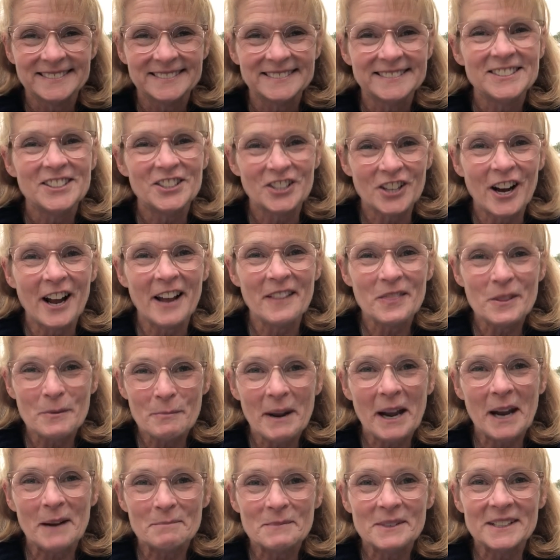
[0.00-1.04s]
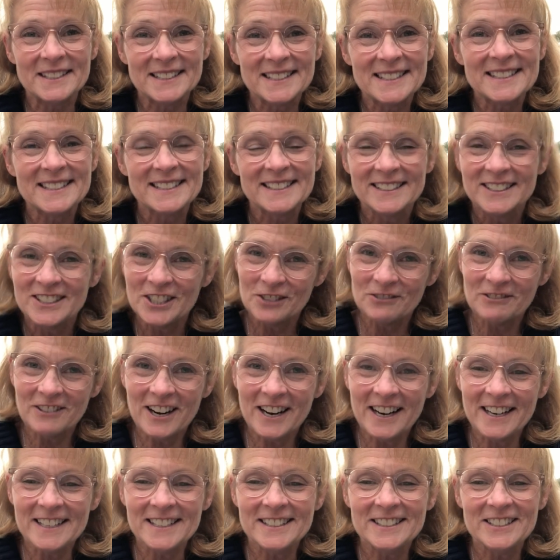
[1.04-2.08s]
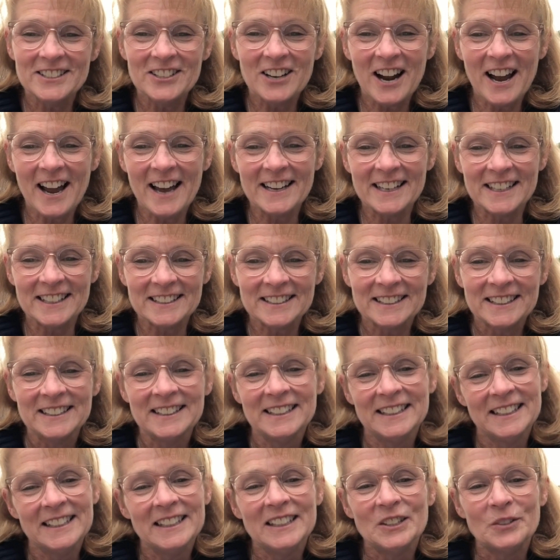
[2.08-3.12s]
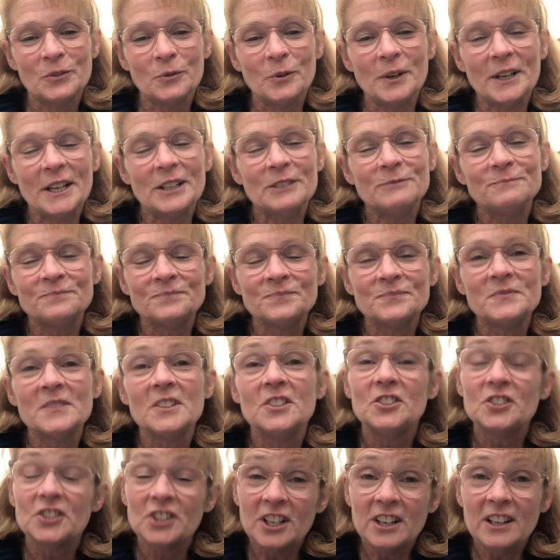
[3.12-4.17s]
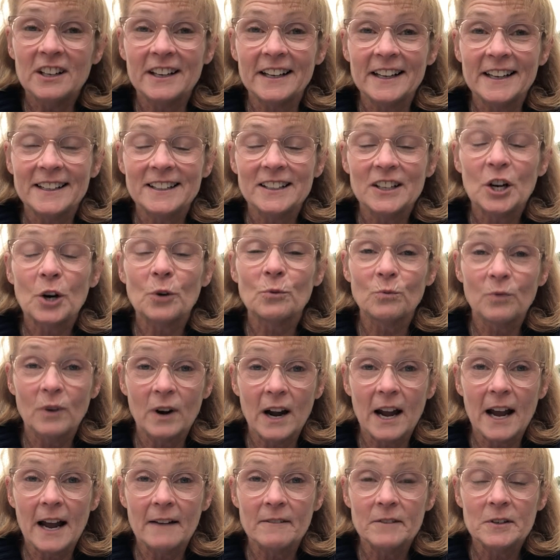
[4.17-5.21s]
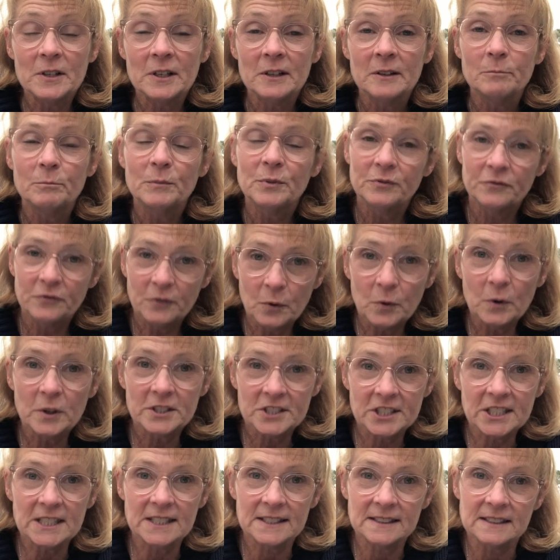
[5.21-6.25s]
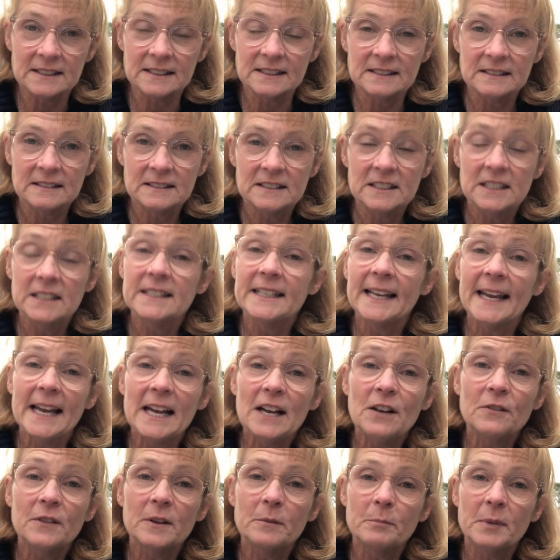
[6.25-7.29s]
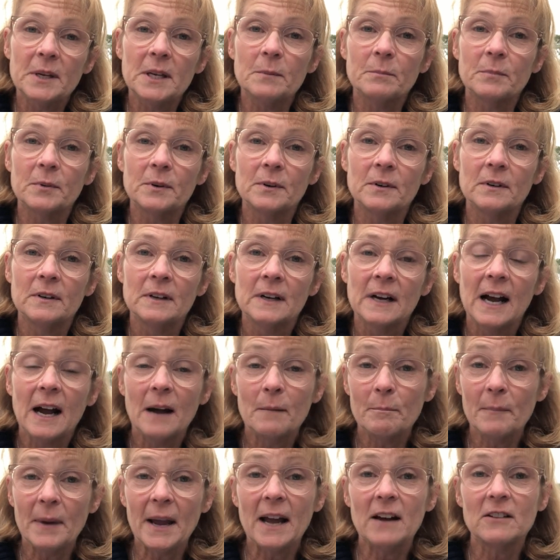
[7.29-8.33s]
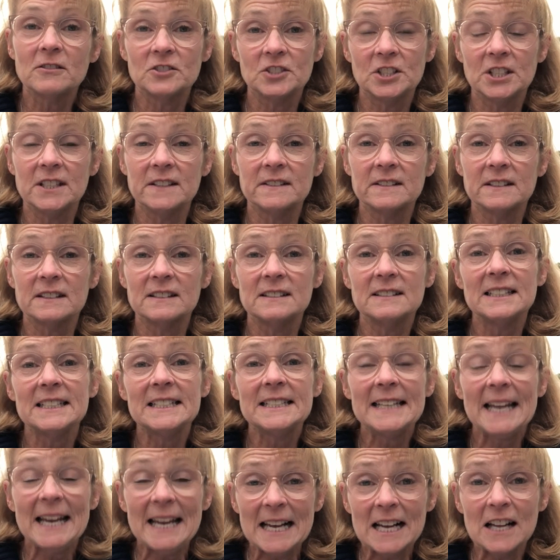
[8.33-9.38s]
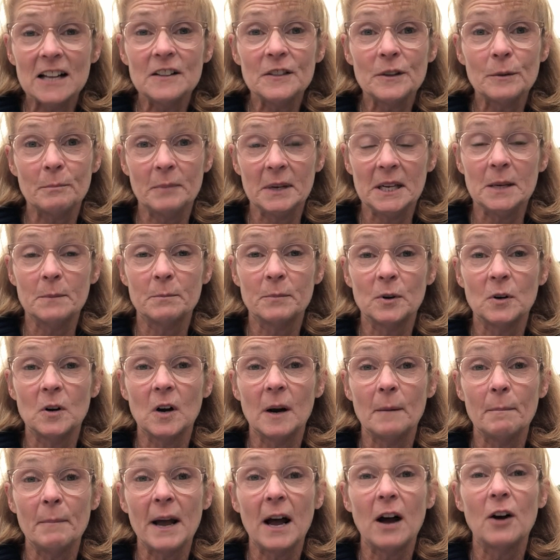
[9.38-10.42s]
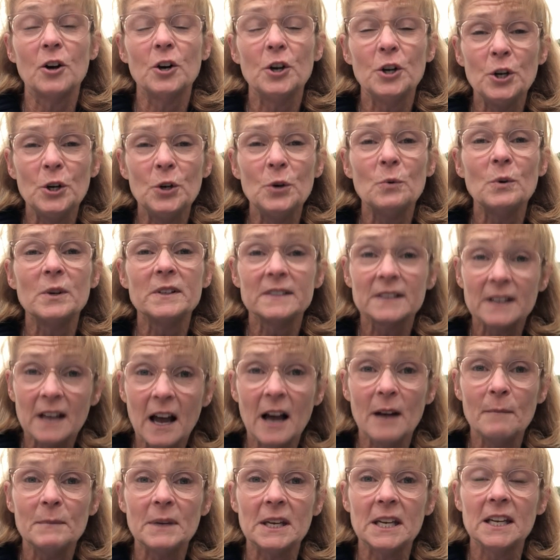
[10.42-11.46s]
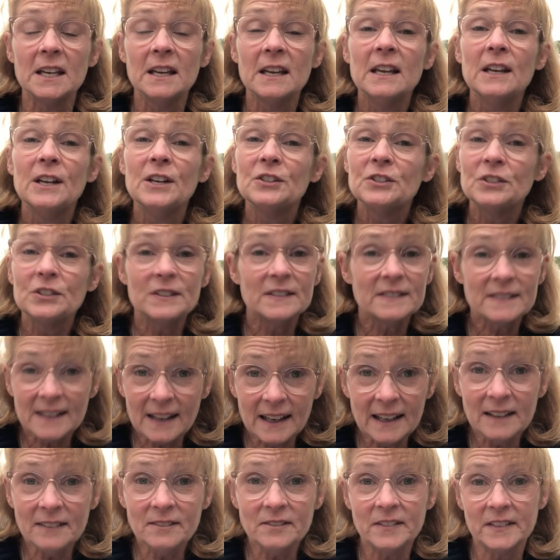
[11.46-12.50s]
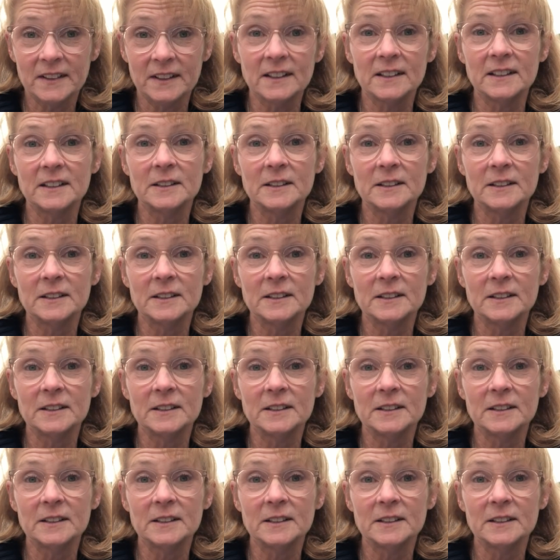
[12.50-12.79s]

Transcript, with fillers: John the Baptist. You're right. You got it. Well, John arrived before Jesus to tell the people about Jesus, to tell the people about who was coming to save them